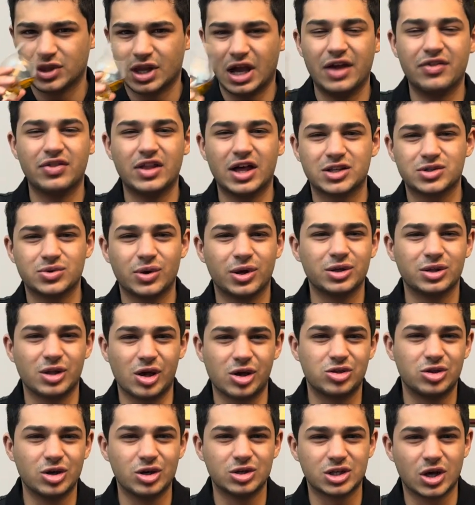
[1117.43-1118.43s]
And that's why
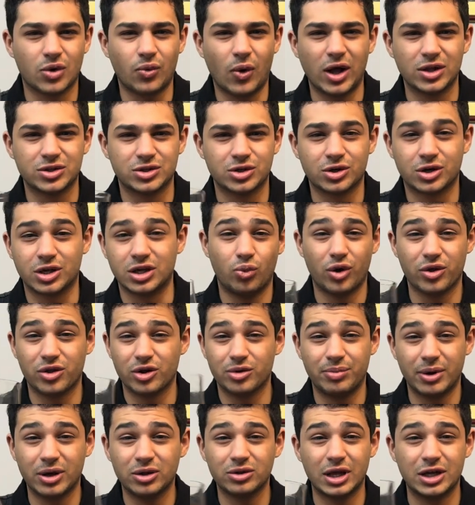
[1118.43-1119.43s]
like things like Wild Turkey, where their
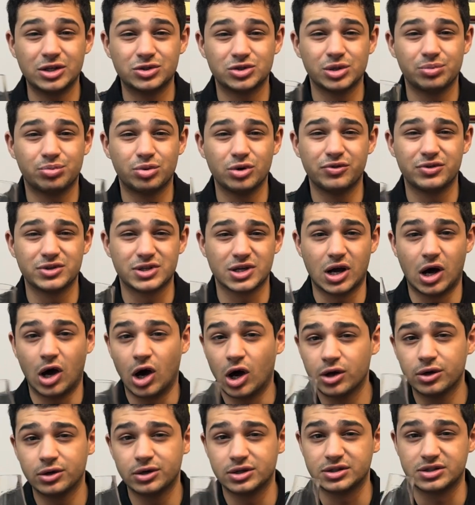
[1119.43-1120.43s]
barrel entry proof is like
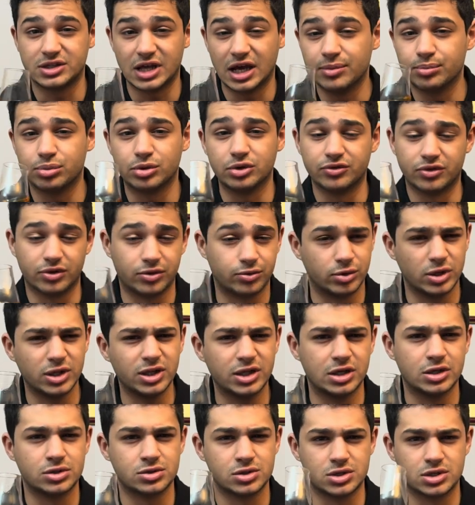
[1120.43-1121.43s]
110 proof, are
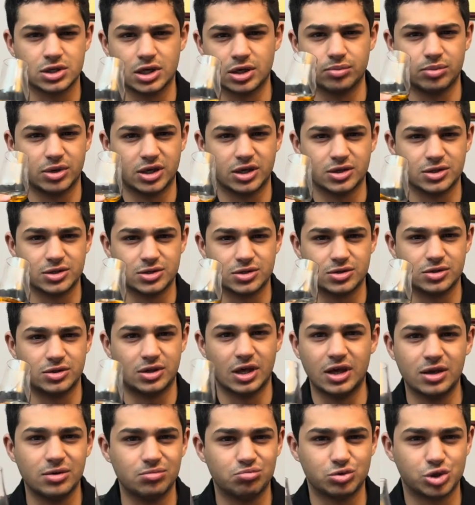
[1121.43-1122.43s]
really interesting, because
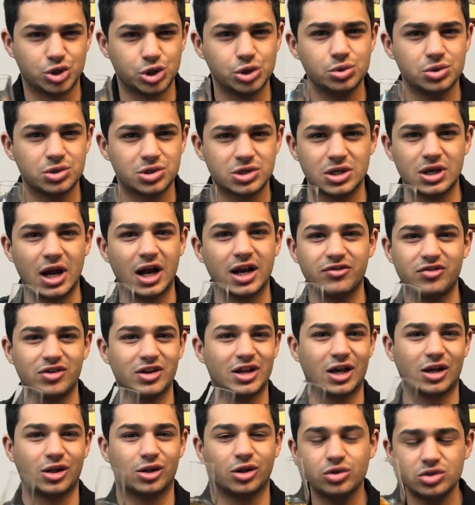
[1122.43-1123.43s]
they choose to not even
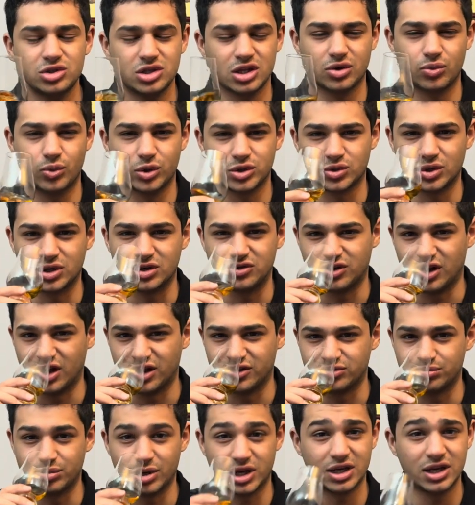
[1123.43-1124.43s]
get close to that
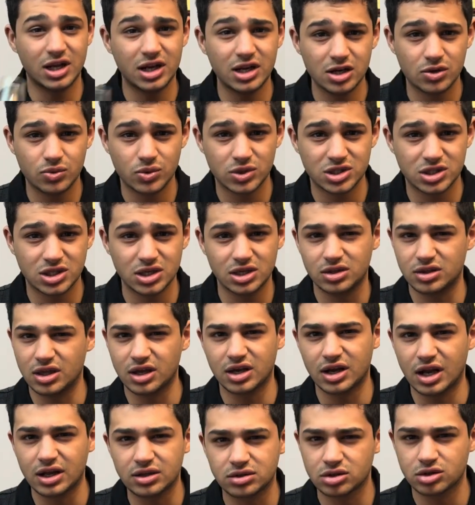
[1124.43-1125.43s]
125. But Canadian whiskey, they
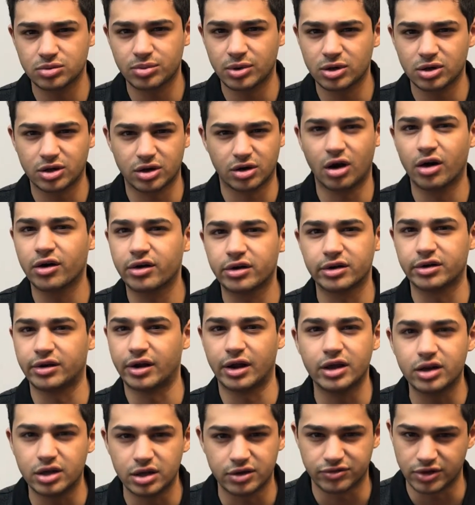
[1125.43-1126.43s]
can enter the barrel at
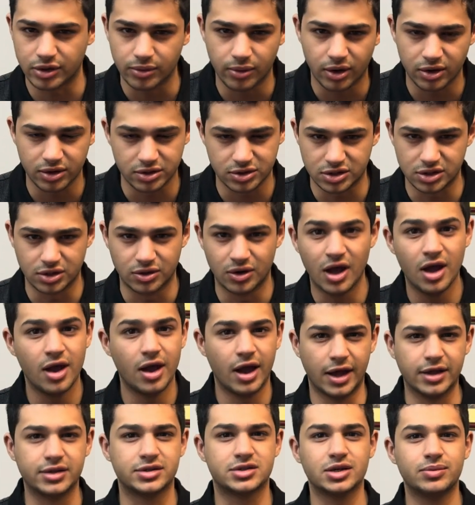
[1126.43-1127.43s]
180 if they wanted to.
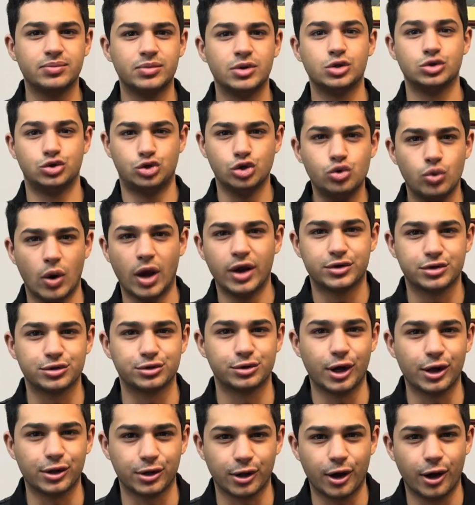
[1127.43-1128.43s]
And some do enter
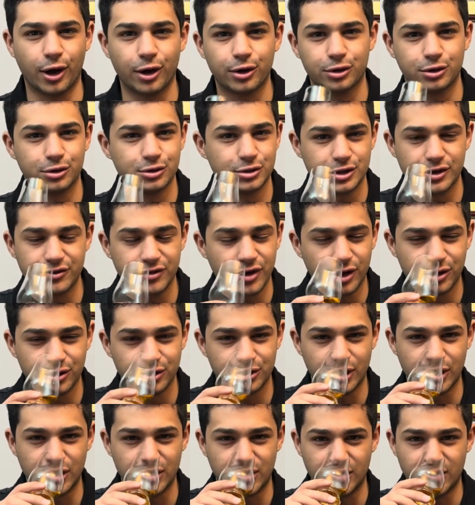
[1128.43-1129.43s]
at like 170,
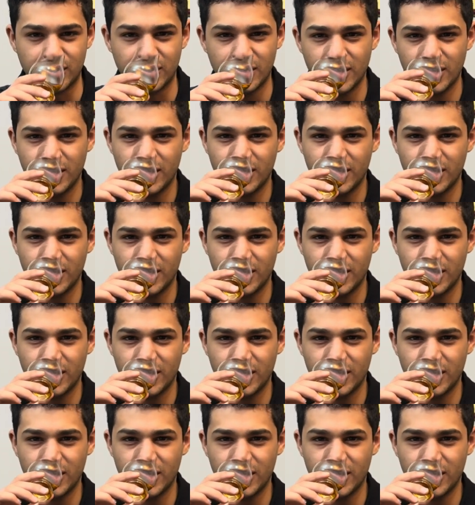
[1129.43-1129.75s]
180.